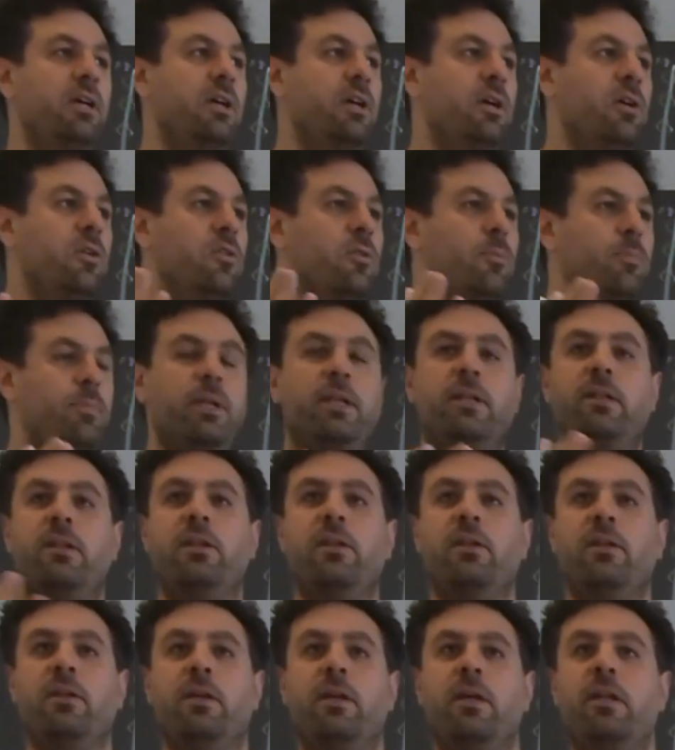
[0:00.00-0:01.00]

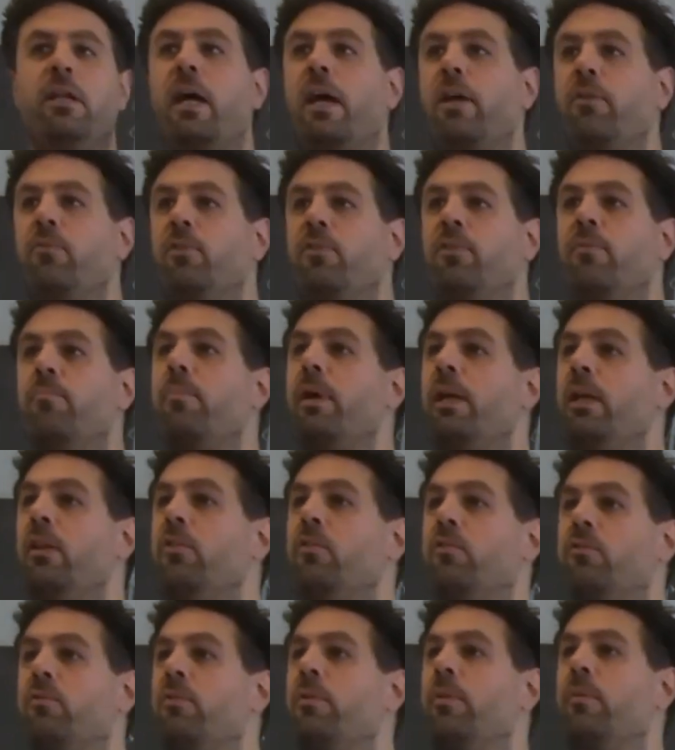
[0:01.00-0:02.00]
completely aligned with a
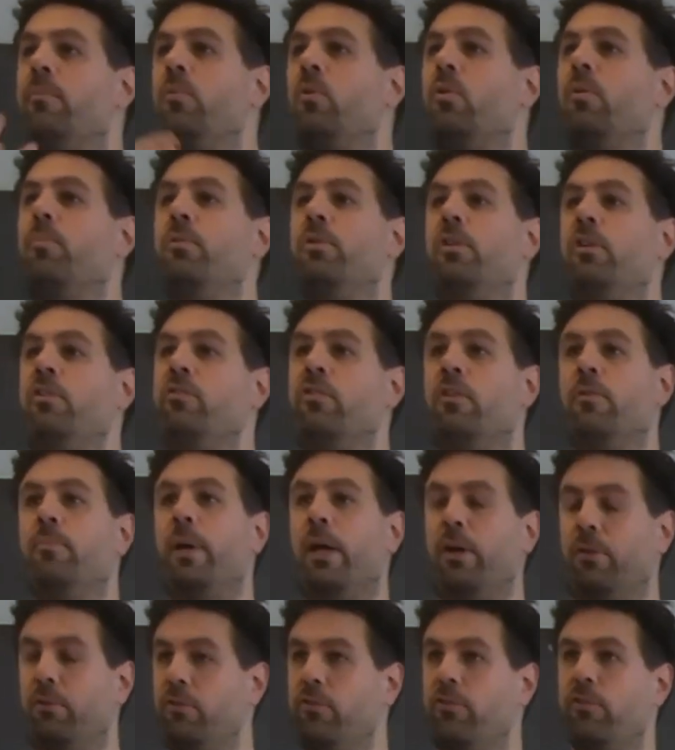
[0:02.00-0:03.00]
mainstream computational
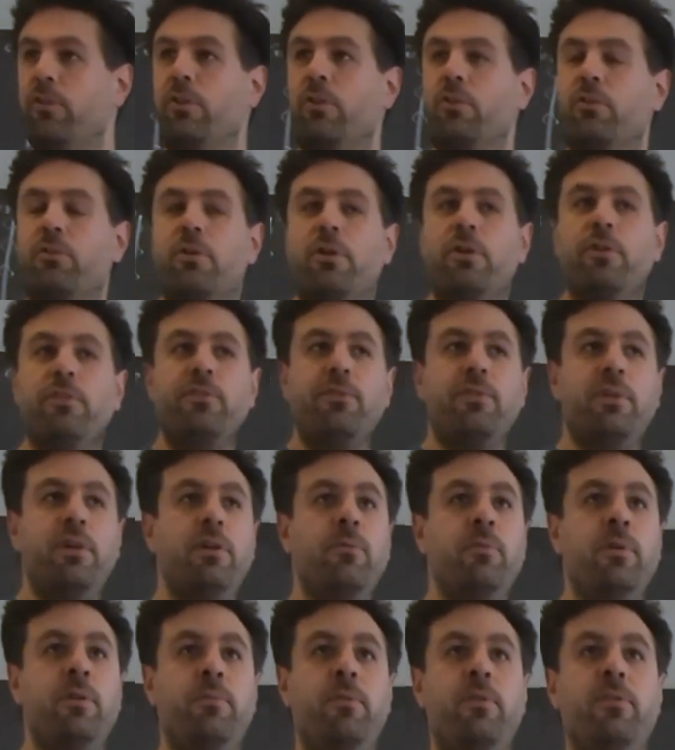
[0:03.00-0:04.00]
bioengineering course, yeah,
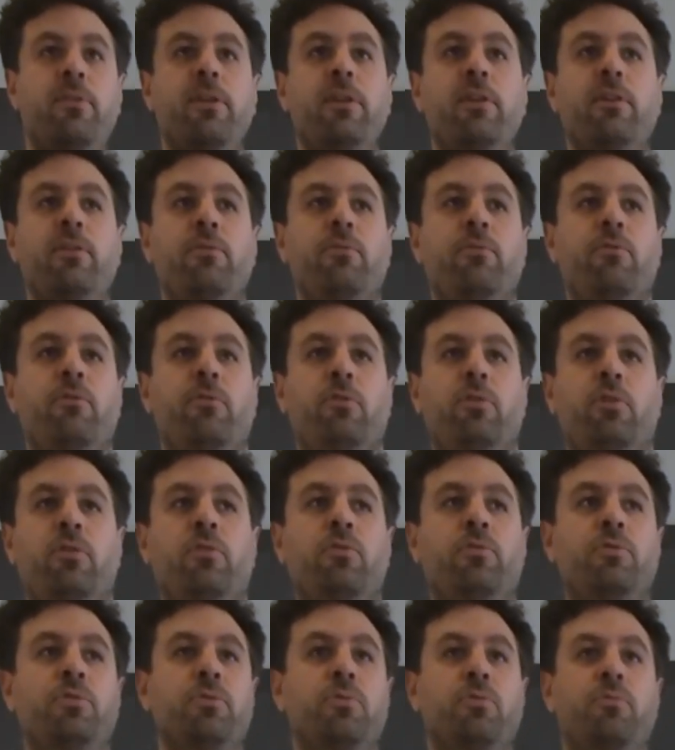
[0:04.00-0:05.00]
what we think you
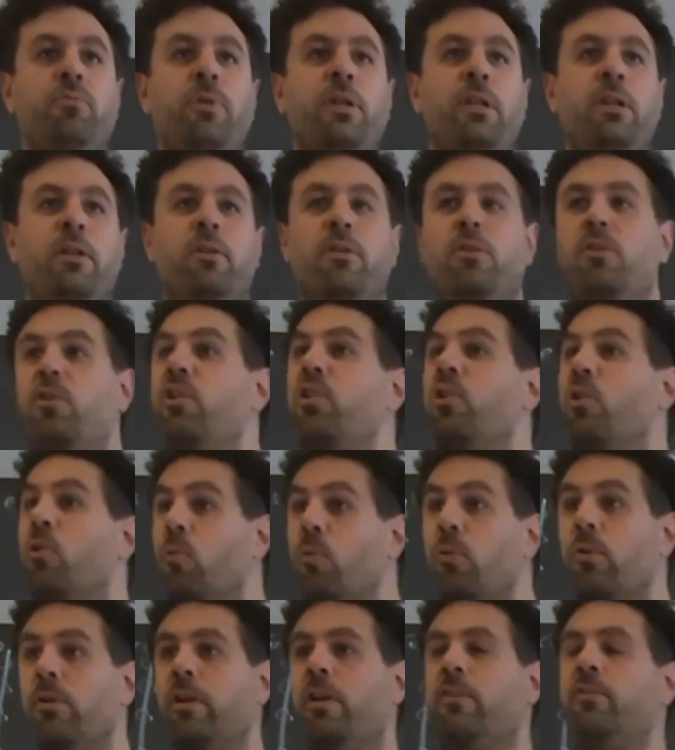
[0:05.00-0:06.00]
should really
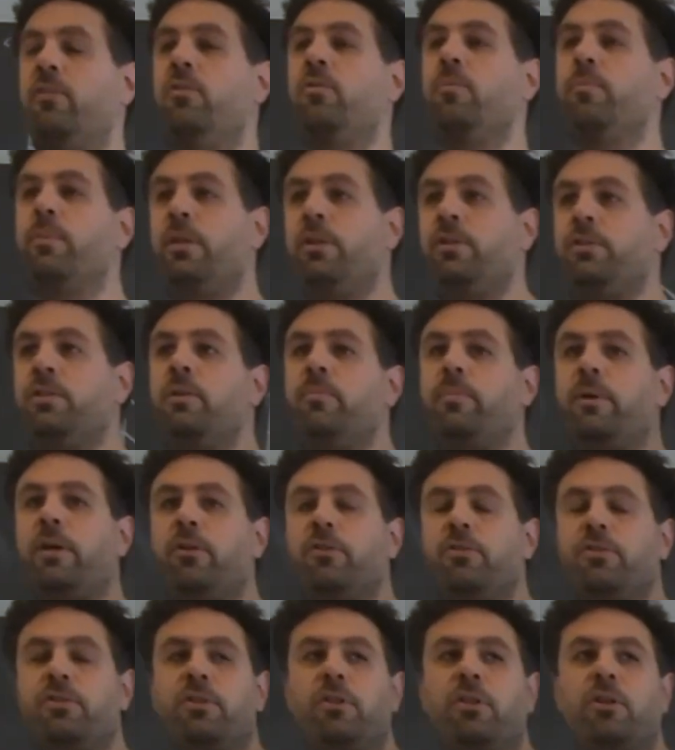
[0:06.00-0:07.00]
know as a computational
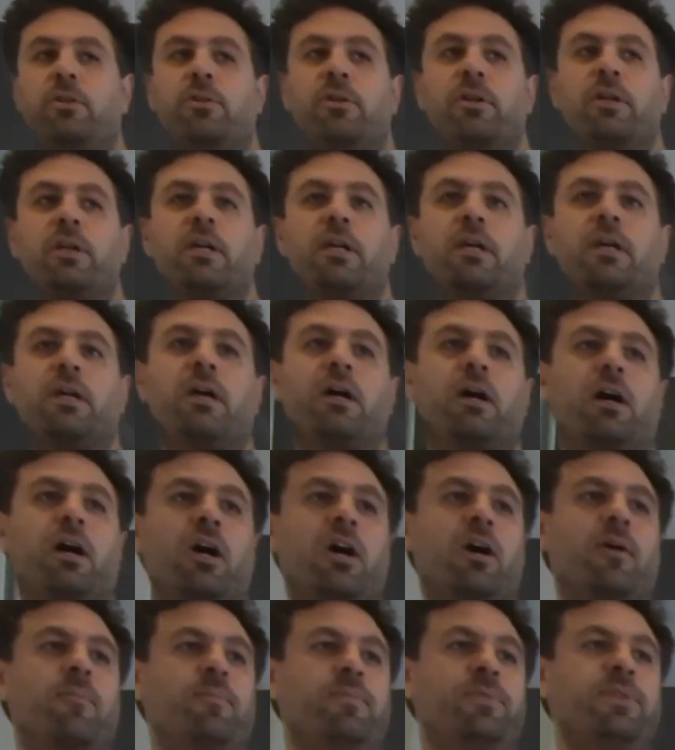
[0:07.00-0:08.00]
bioengineer.
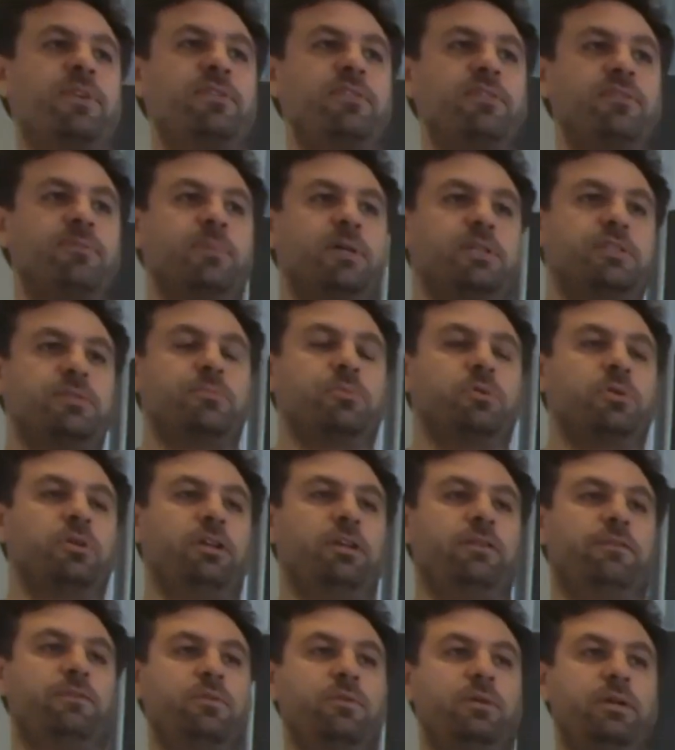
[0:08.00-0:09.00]
This is much more
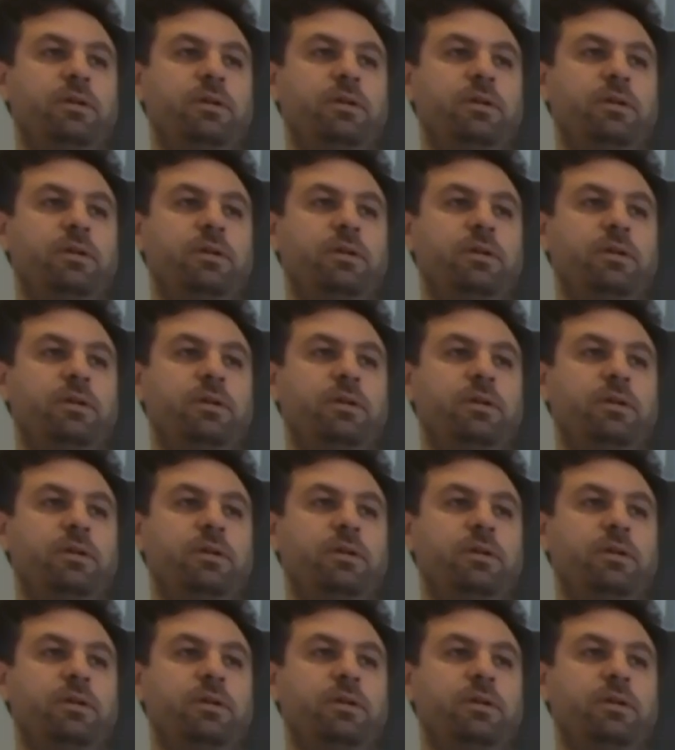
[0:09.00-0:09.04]
if you're